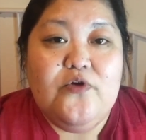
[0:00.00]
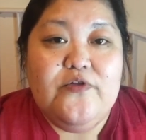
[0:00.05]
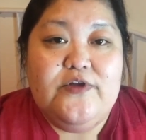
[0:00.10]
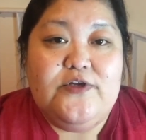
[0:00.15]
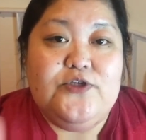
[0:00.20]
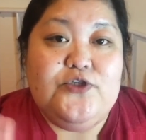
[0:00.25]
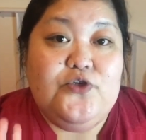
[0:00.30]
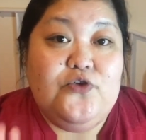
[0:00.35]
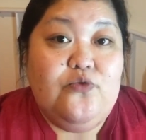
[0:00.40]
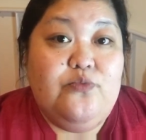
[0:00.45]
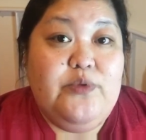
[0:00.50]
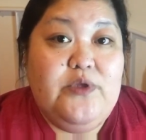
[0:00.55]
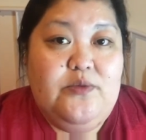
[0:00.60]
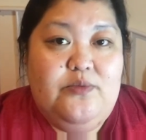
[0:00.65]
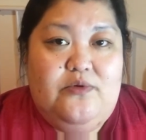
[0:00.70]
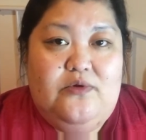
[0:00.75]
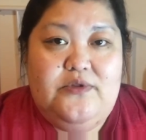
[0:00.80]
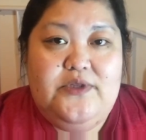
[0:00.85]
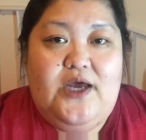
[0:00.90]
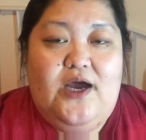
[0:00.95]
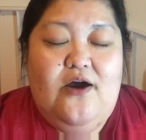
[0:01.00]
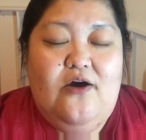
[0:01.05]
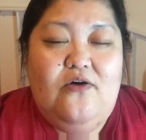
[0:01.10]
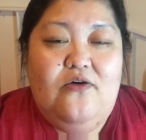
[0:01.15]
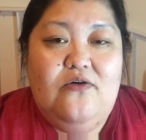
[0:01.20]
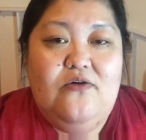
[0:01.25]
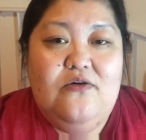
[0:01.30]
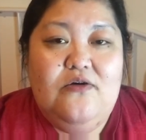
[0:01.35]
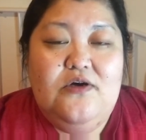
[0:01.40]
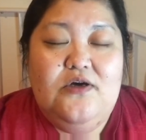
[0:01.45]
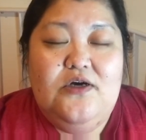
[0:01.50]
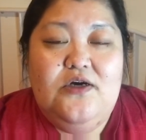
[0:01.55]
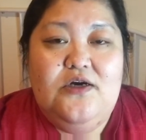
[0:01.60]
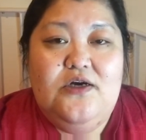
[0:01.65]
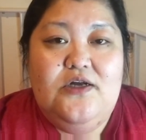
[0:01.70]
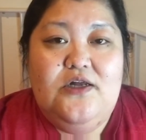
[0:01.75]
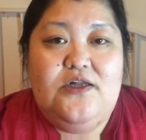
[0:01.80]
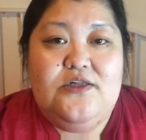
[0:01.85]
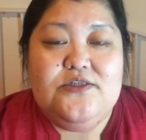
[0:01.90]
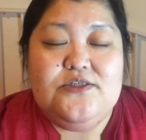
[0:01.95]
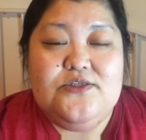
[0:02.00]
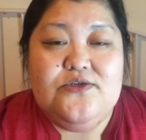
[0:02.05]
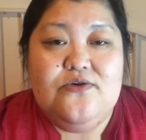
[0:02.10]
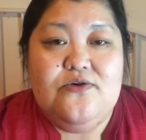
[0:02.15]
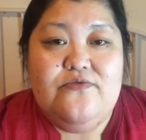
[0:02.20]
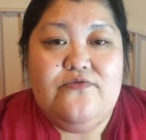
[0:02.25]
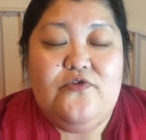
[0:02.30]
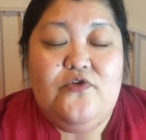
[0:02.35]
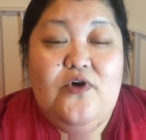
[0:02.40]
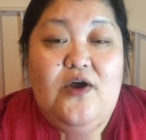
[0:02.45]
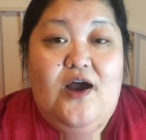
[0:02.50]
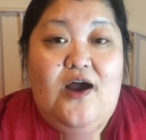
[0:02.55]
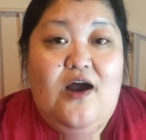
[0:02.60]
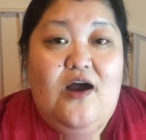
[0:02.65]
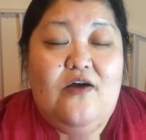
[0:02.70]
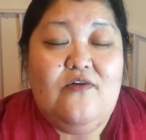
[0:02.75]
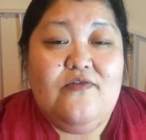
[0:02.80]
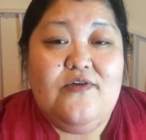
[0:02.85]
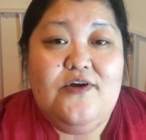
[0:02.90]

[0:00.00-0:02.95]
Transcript: than two people now. And so if you have